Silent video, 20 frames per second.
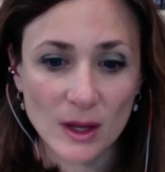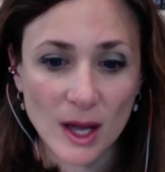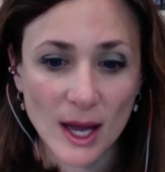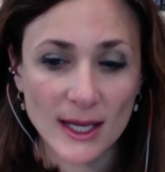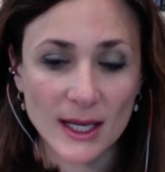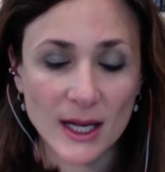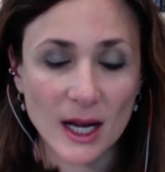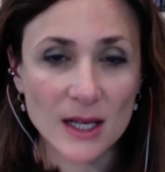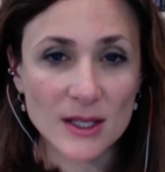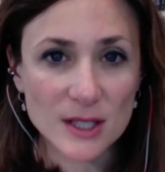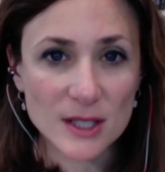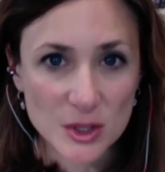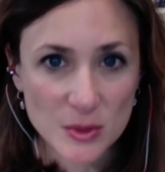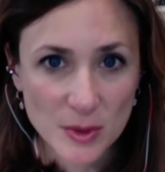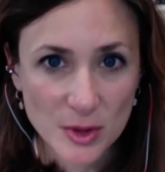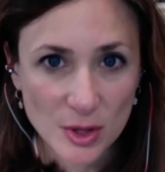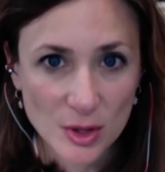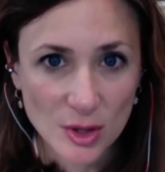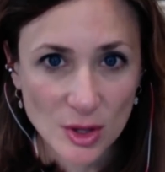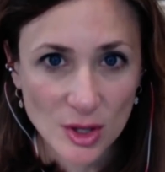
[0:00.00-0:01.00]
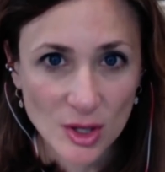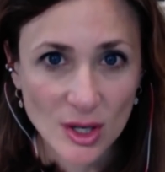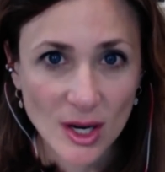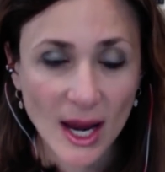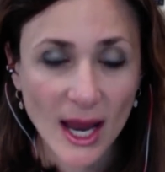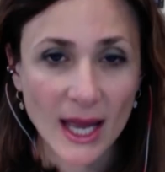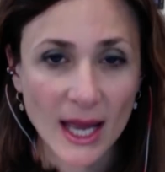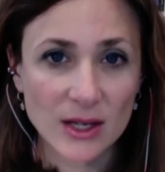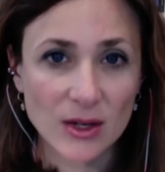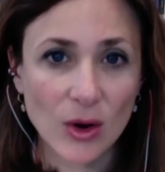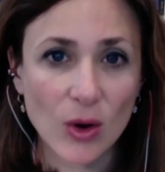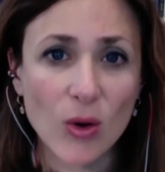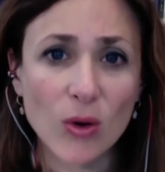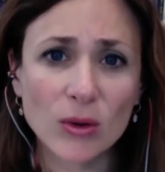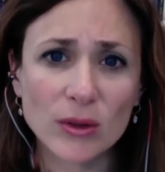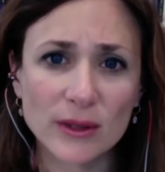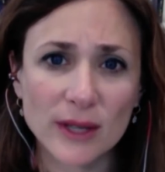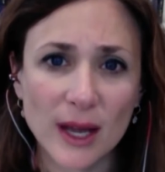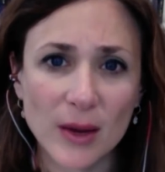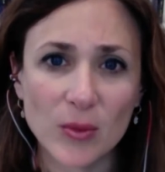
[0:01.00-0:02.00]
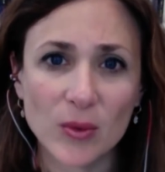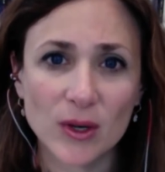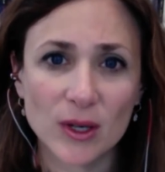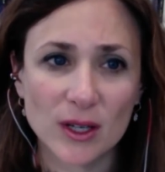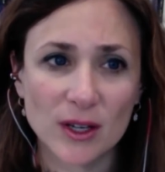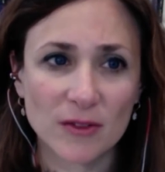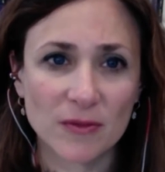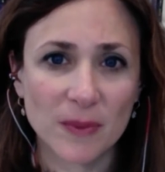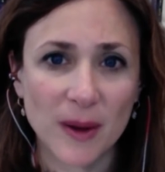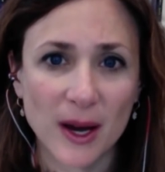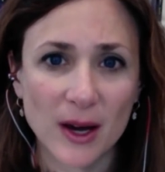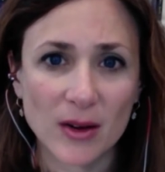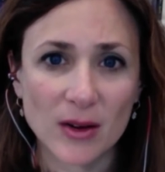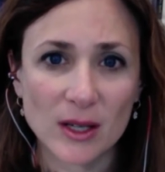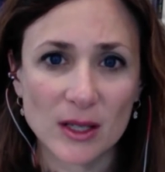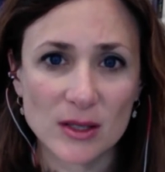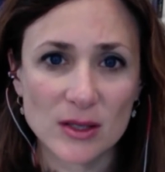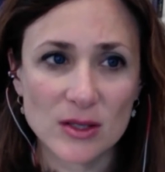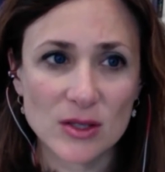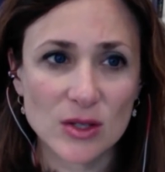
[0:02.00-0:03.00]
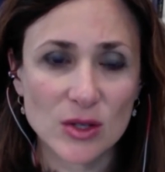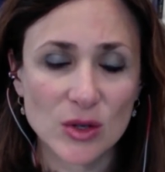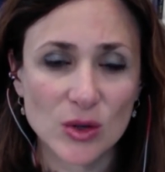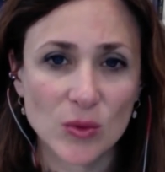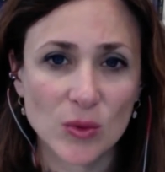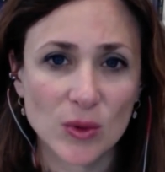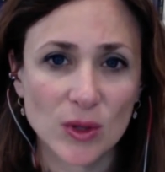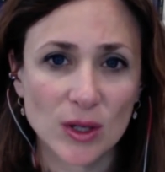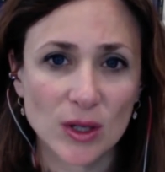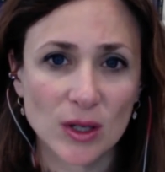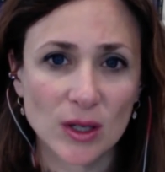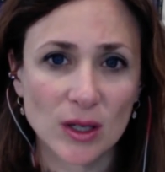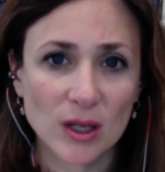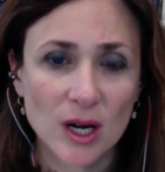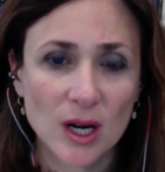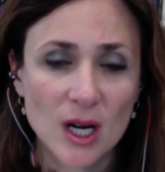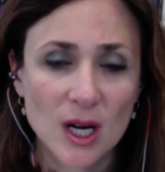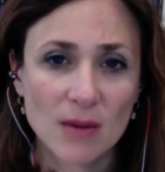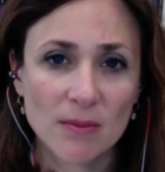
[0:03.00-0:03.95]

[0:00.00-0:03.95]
I got in touch with her and a whole network of parents who were